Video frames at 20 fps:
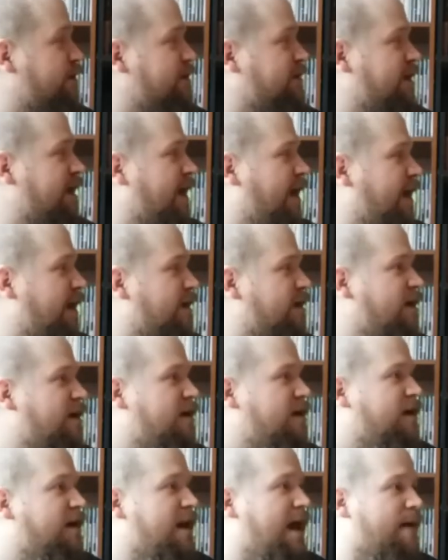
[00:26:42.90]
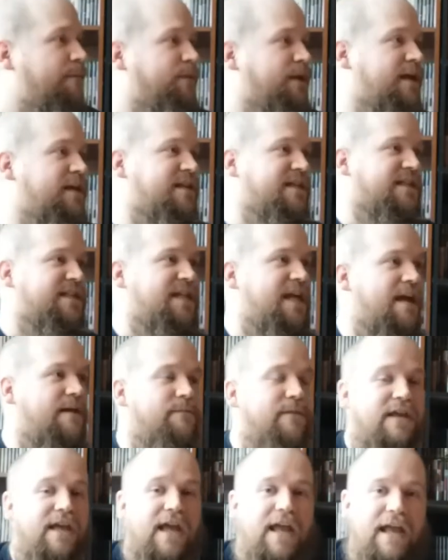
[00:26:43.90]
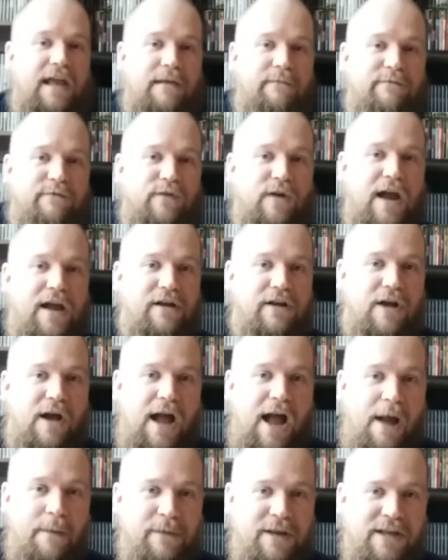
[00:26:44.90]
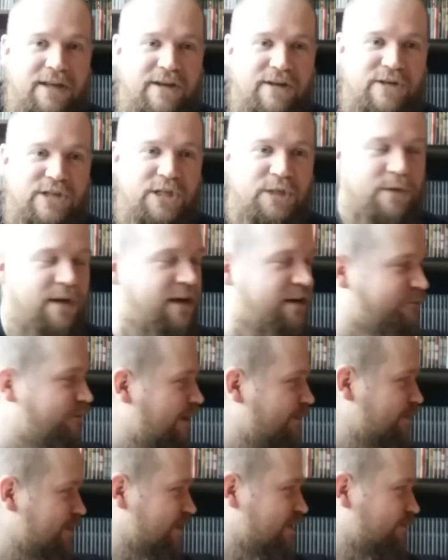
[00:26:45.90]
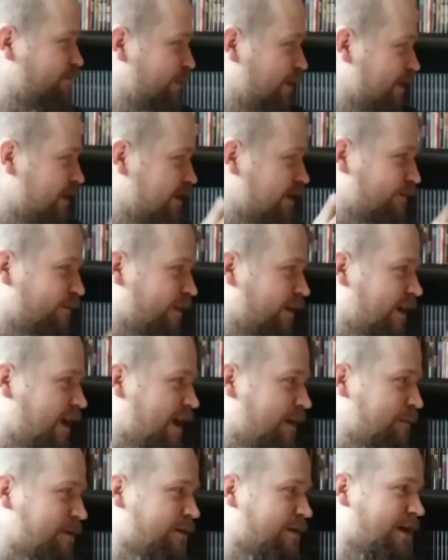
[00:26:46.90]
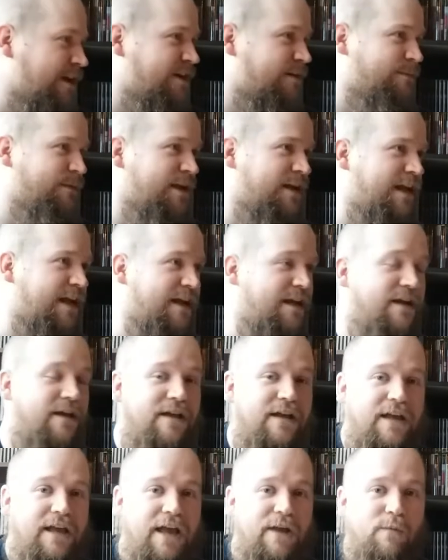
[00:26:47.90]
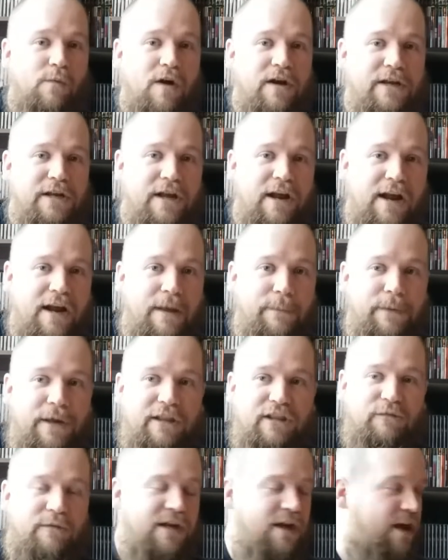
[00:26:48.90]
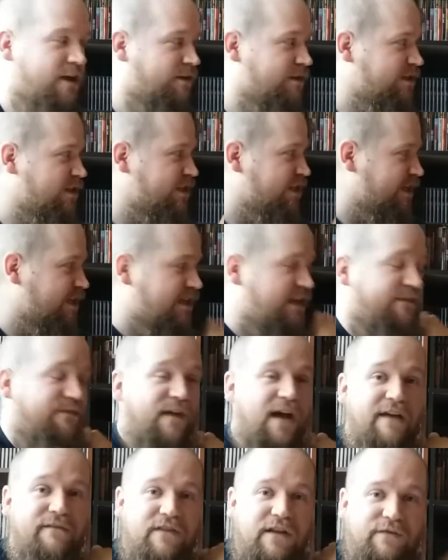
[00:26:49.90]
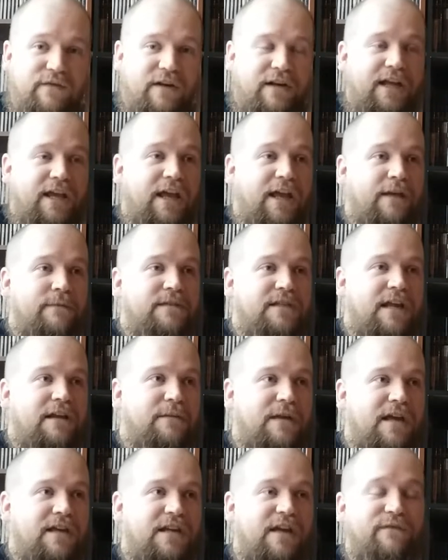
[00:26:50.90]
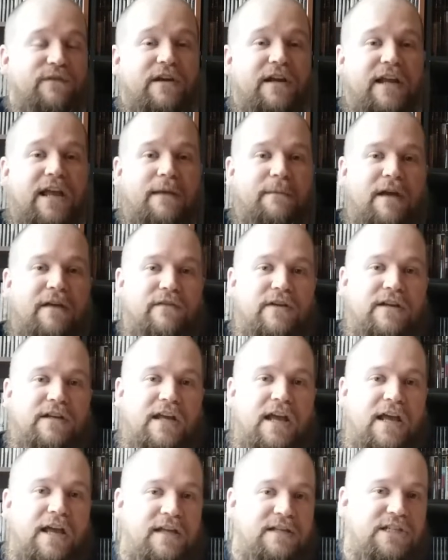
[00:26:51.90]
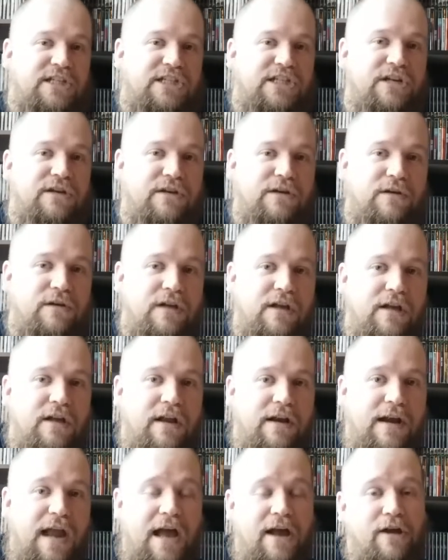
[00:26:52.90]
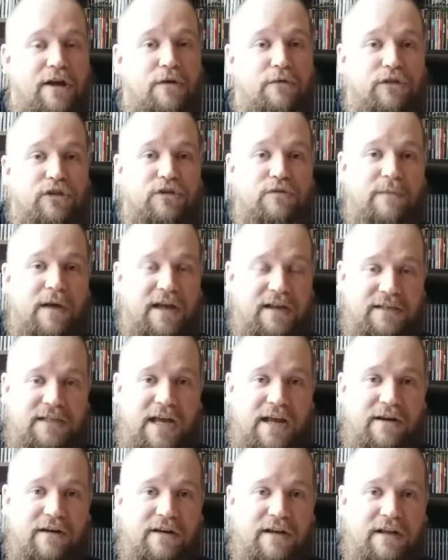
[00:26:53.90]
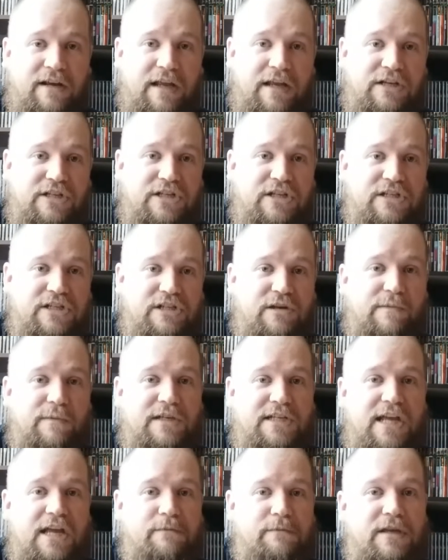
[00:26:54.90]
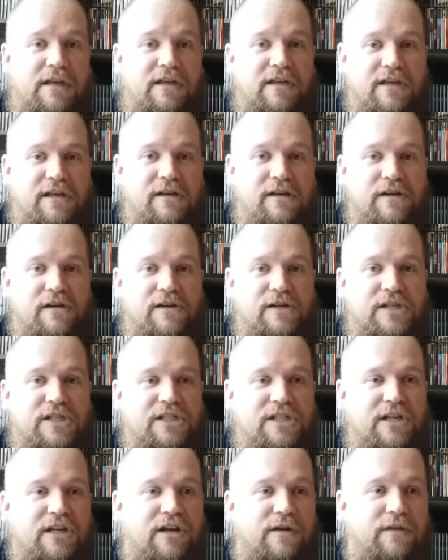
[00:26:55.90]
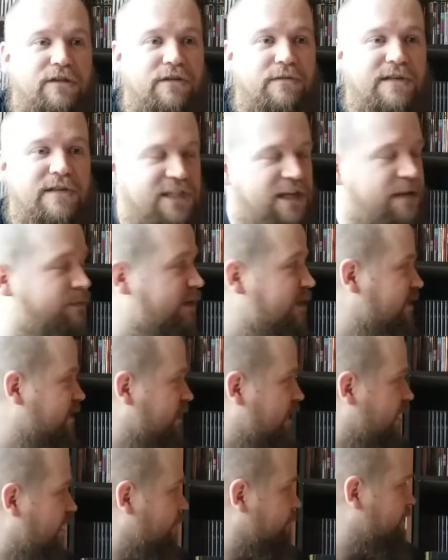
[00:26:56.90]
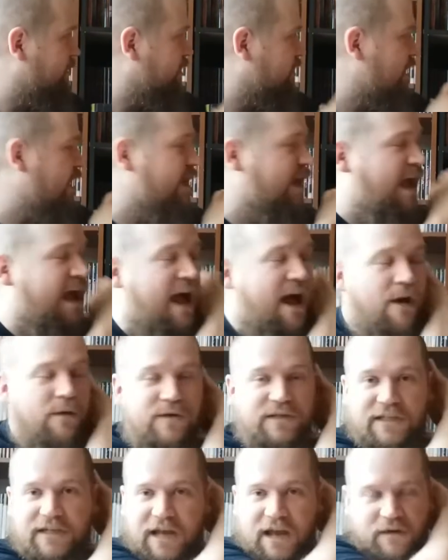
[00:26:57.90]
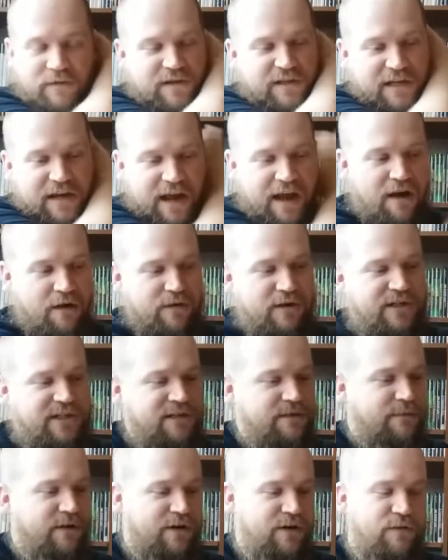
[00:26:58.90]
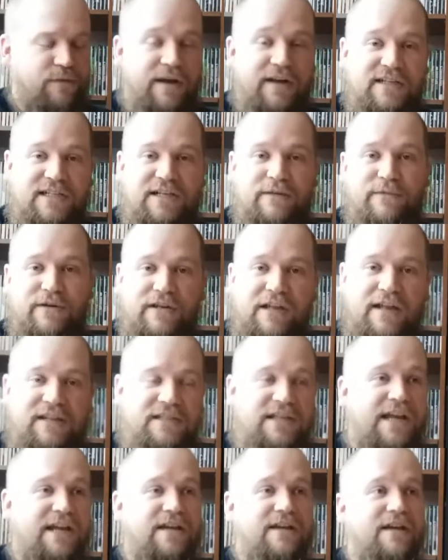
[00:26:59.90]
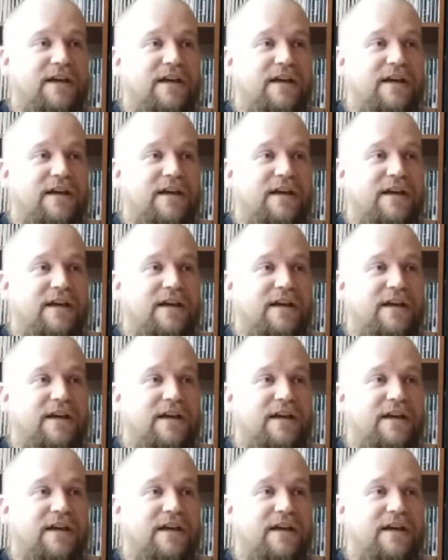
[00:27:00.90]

day, not play the same game for I don't know how many years straight. If I was to play a different game, you know, I could play like in one year I could play 365 different games and be a different game every day and still not go through my entire collection. So it would take me years to go through it. Some of these games take hours and hours and hours. Some are quick, some are less. Like,